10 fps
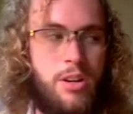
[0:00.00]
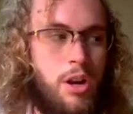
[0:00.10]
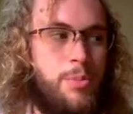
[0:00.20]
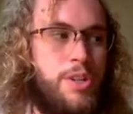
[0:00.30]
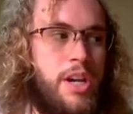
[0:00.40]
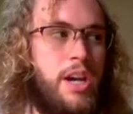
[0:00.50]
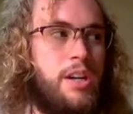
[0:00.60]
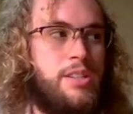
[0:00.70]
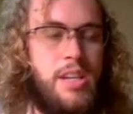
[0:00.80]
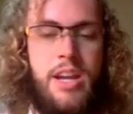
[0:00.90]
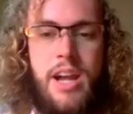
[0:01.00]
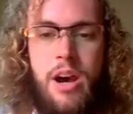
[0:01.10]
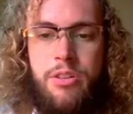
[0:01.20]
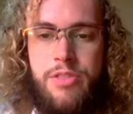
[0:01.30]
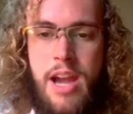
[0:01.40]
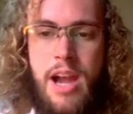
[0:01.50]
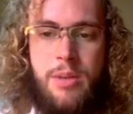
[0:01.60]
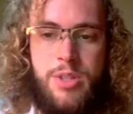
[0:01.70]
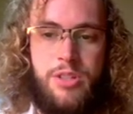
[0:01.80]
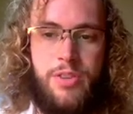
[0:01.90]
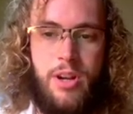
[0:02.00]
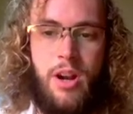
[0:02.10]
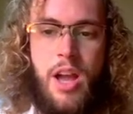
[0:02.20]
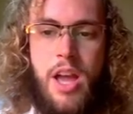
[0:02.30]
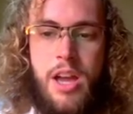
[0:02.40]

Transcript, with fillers: carbon dioxide out of the atmosphere